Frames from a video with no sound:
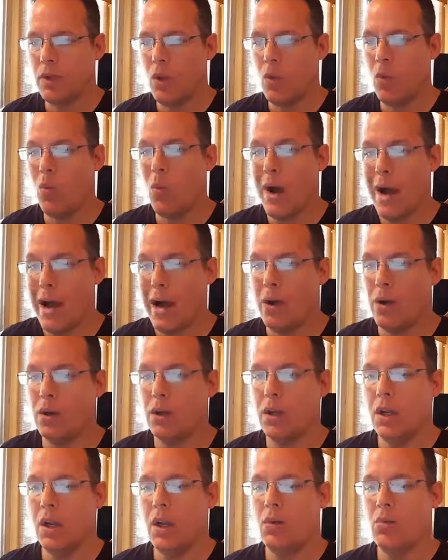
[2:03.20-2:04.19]

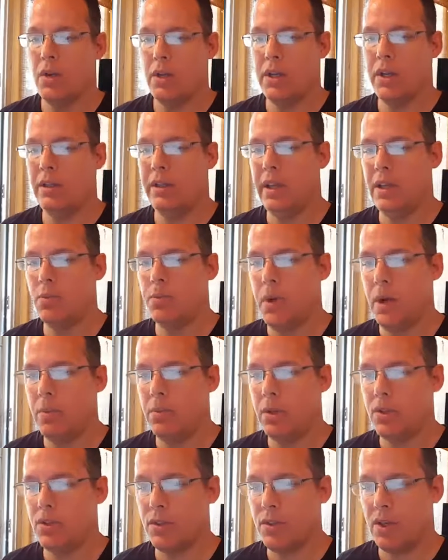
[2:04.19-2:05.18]
Wow. WikiLeaks
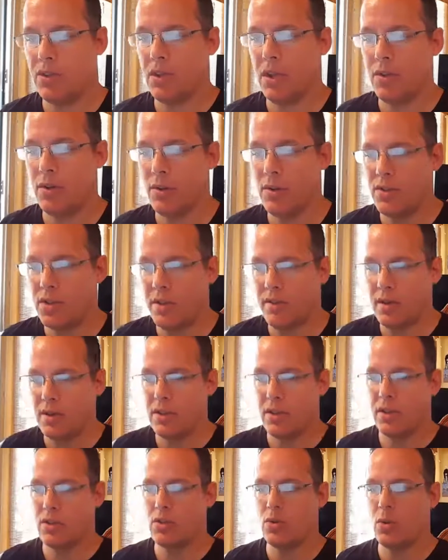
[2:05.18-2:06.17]
published
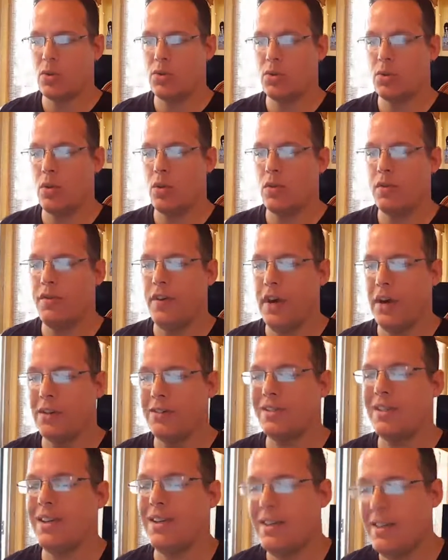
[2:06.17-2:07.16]
676 source code
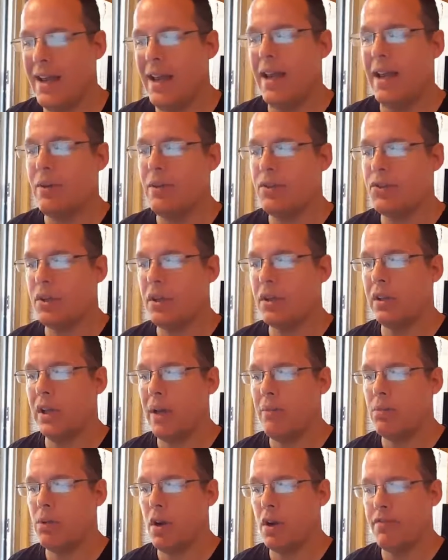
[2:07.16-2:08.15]
files today, which it
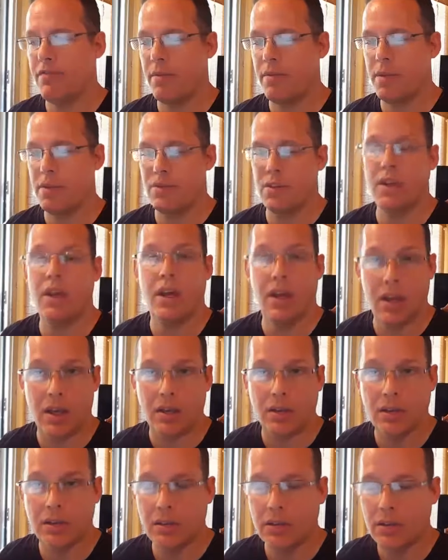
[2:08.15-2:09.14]
claimed are from the
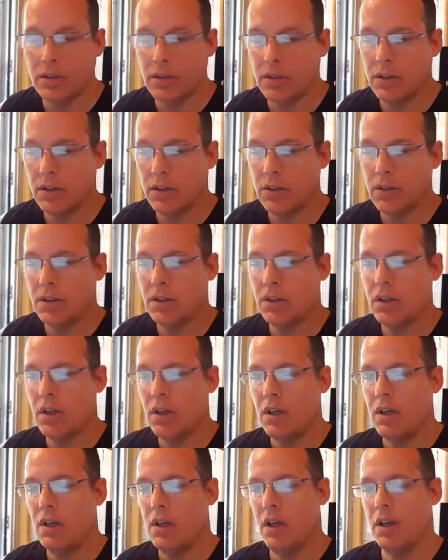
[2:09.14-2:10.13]
CIA.
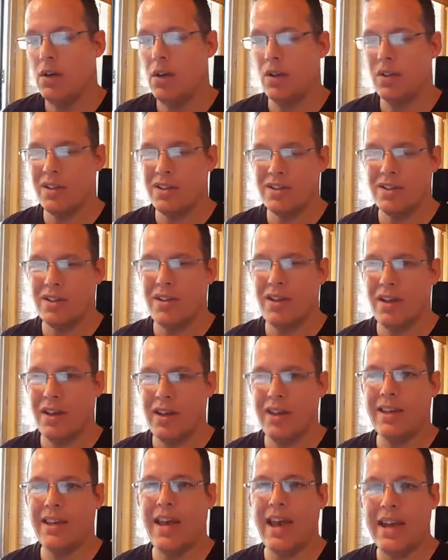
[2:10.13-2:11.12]
I call the
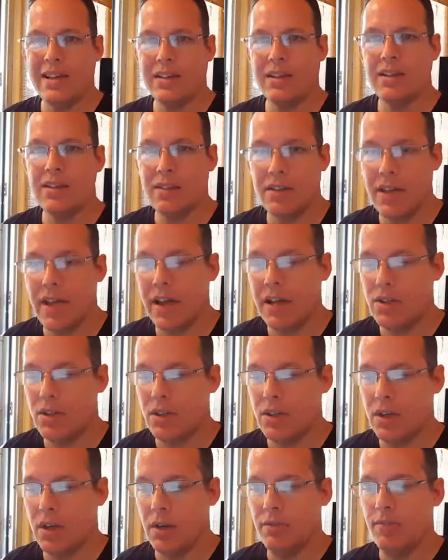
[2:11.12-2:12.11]
CIA Catholics in
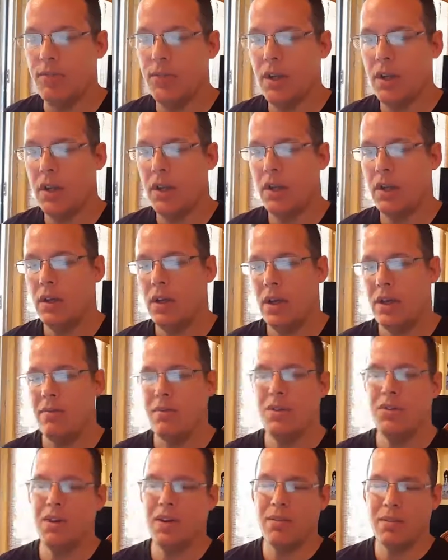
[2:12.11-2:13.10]
action. Yeah. And I'm
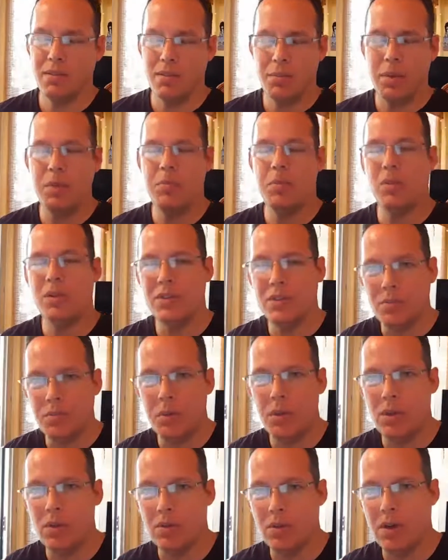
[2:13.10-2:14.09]
not talking about the people in the
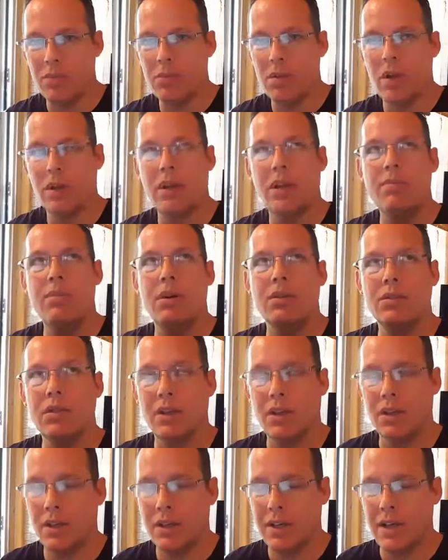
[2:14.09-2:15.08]
pew. I'm talking about
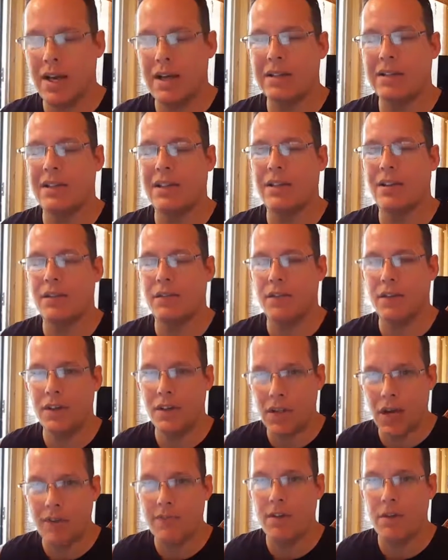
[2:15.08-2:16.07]
the Catholic
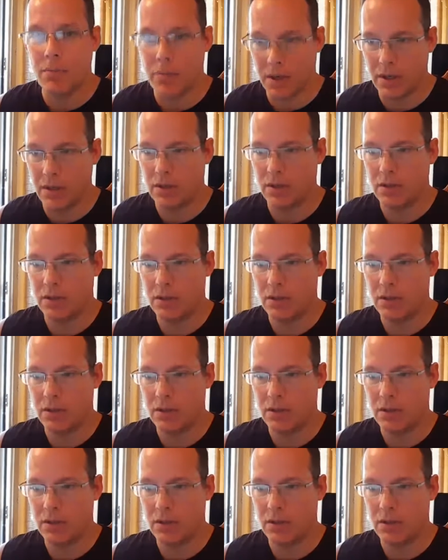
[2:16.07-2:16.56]
government